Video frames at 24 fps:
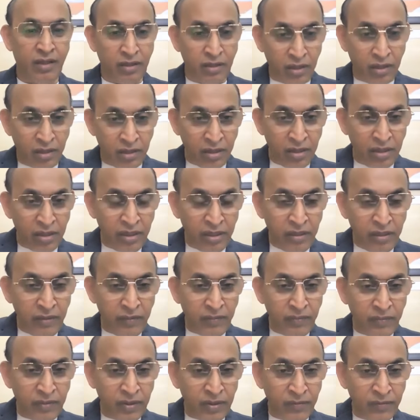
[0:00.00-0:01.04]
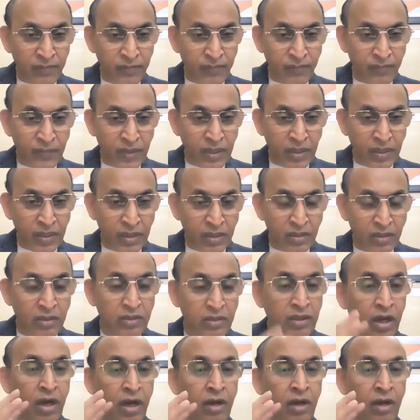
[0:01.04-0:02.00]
the grief is